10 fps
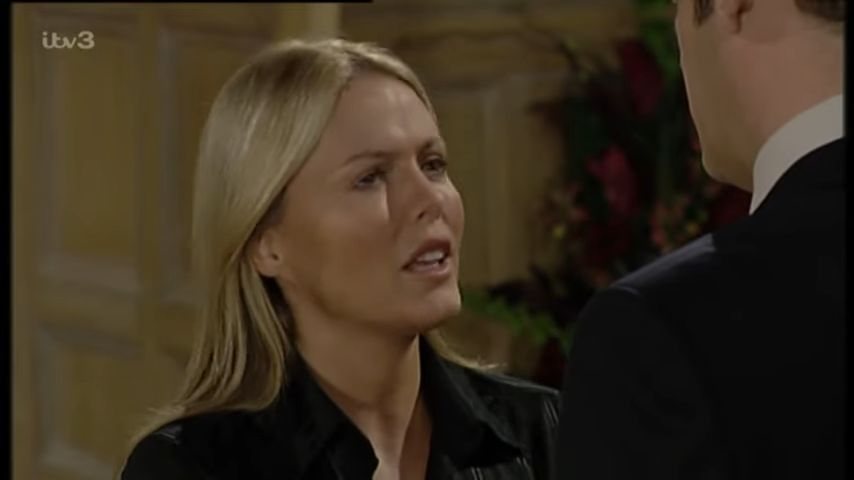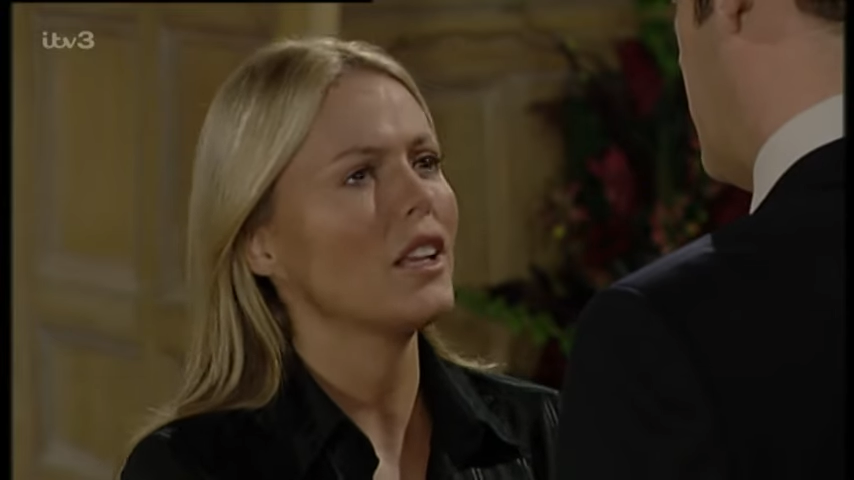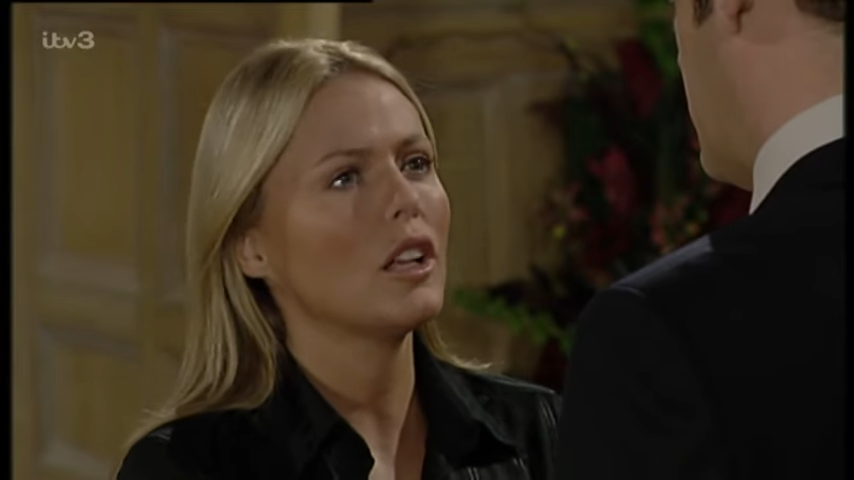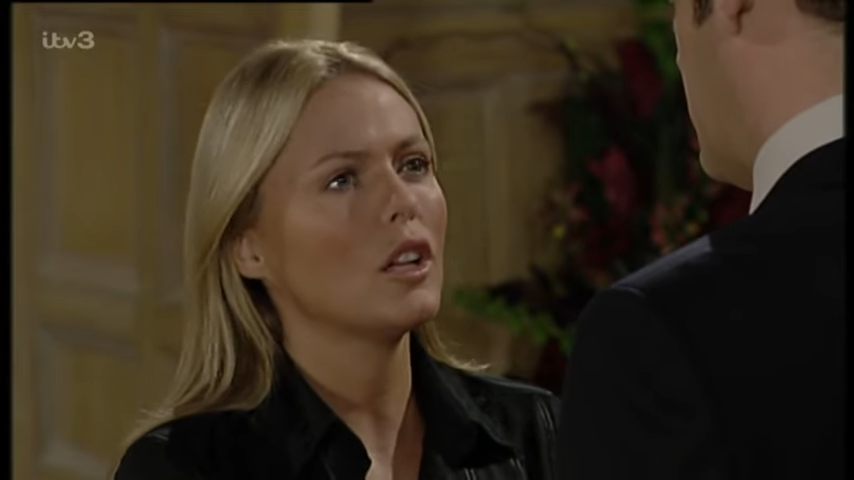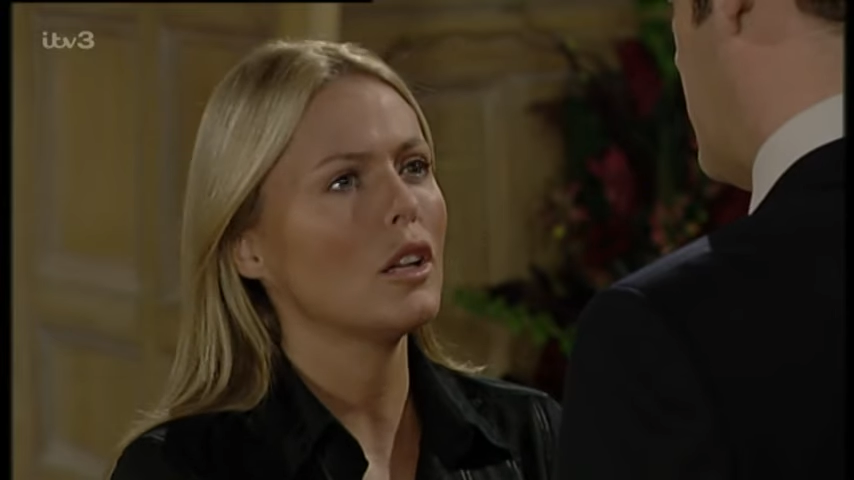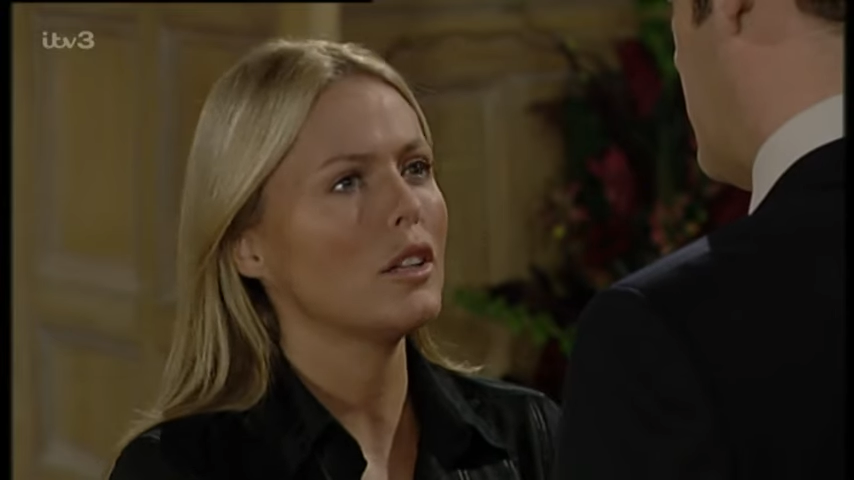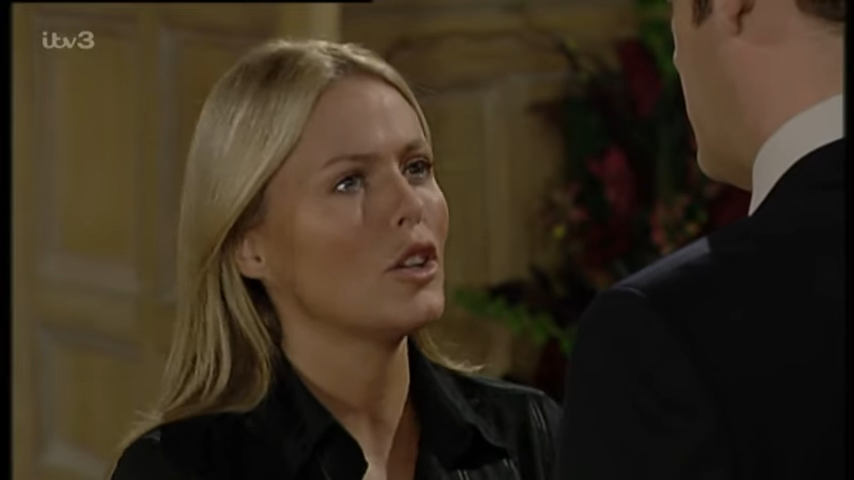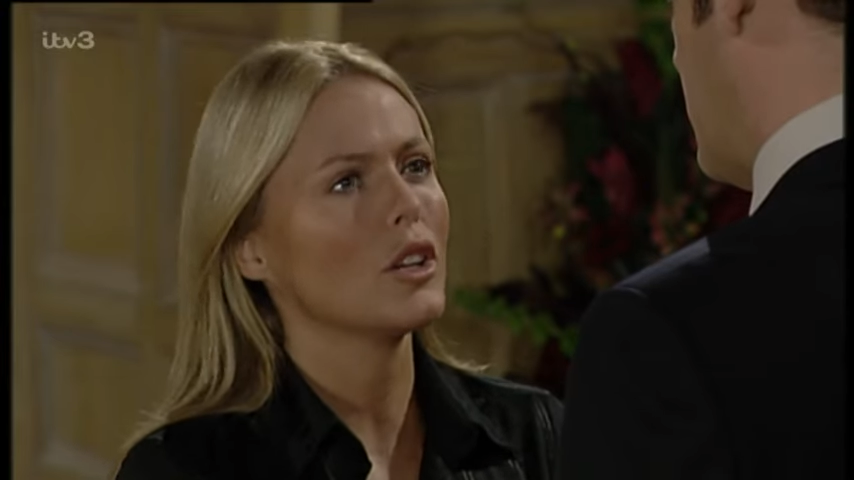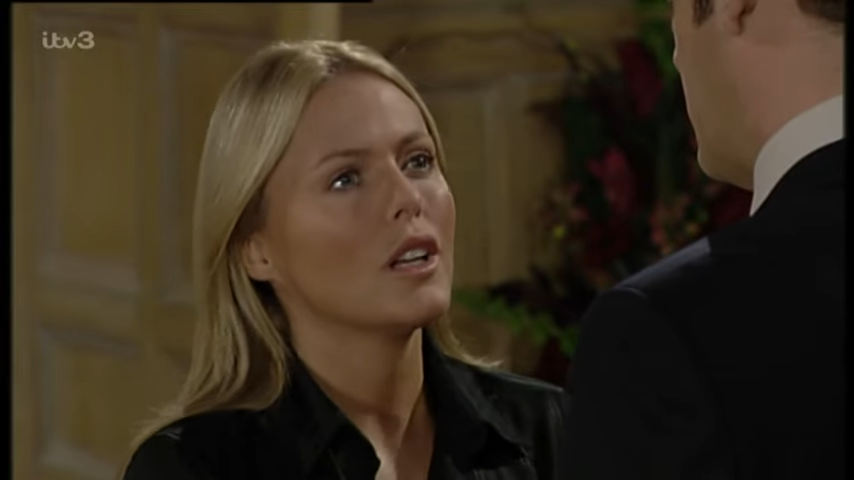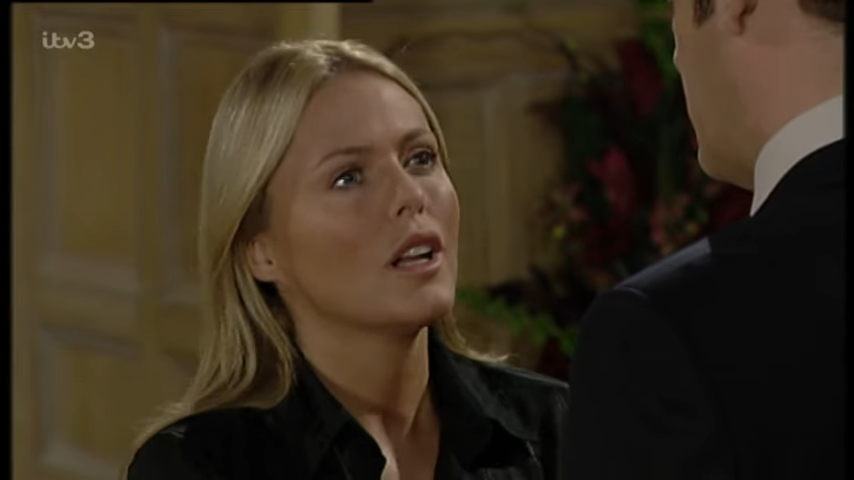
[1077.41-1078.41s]
uh,
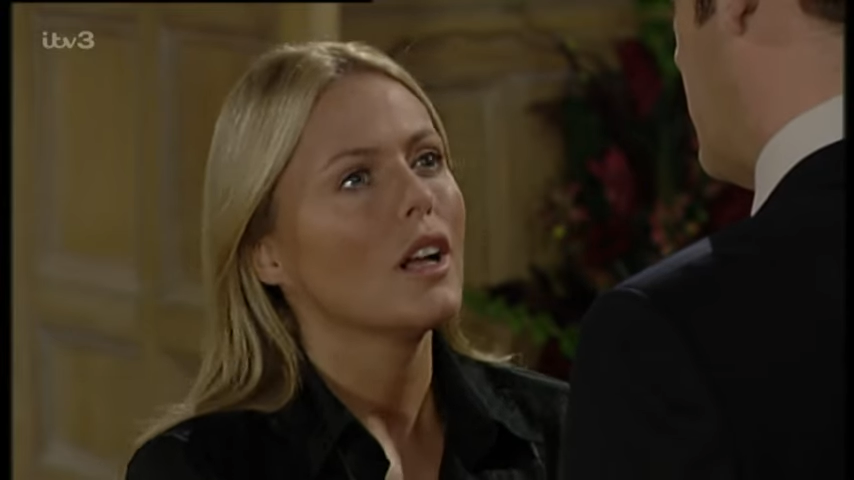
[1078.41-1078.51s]
look,